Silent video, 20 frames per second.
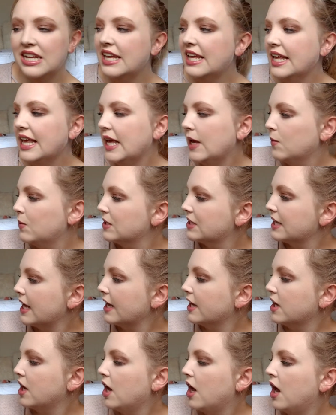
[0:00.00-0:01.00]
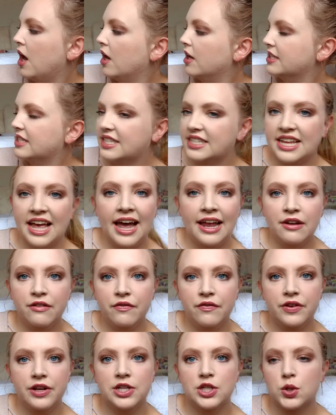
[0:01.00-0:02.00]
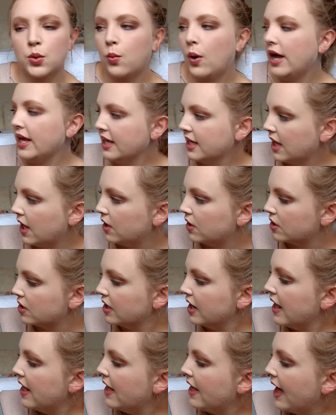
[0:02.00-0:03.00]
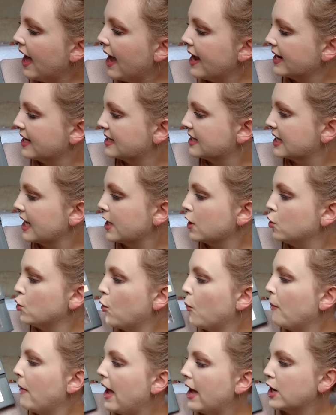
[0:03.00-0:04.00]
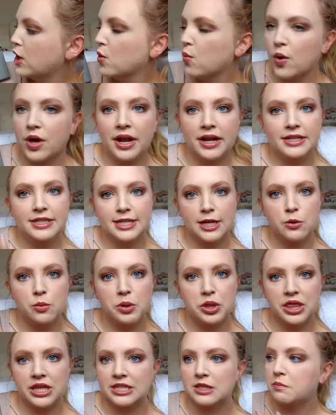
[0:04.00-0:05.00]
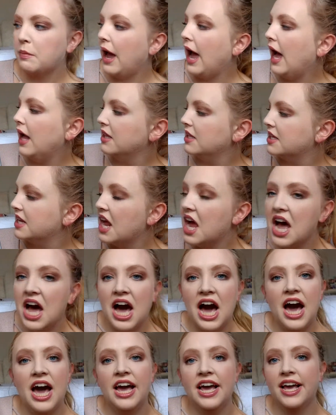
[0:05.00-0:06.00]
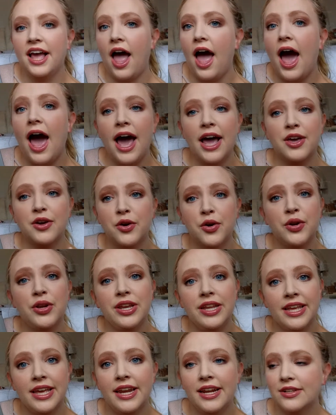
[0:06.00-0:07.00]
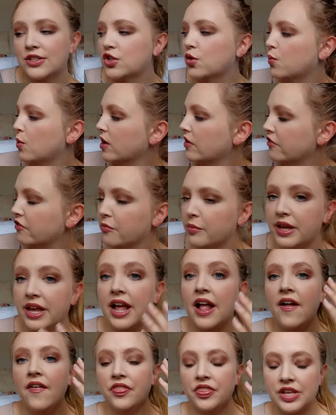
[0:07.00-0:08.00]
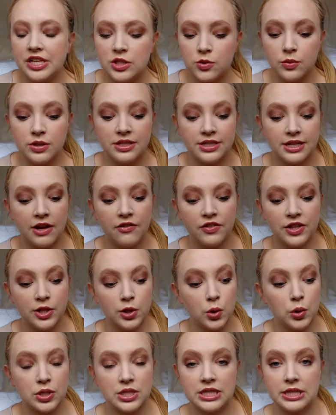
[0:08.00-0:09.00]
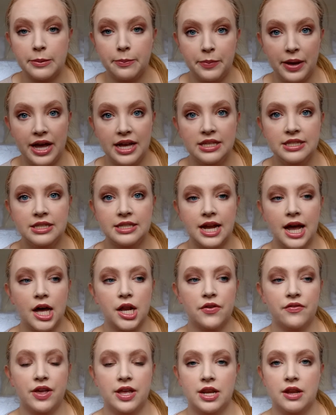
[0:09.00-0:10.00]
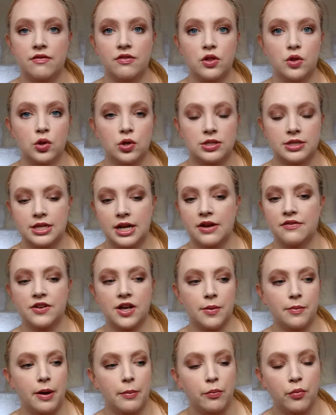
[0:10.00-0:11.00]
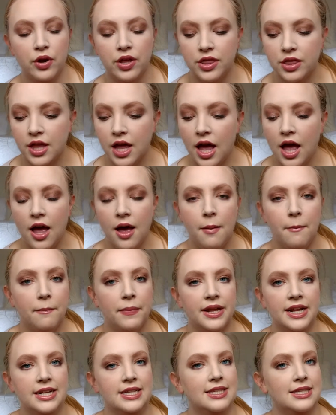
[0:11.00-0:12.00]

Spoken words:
It was like a satin finish white color. And it's like no matter what I did with this palette, I couldn't get it to work for me. This one definitely looks the best out of any of the looks that I've come up with, but it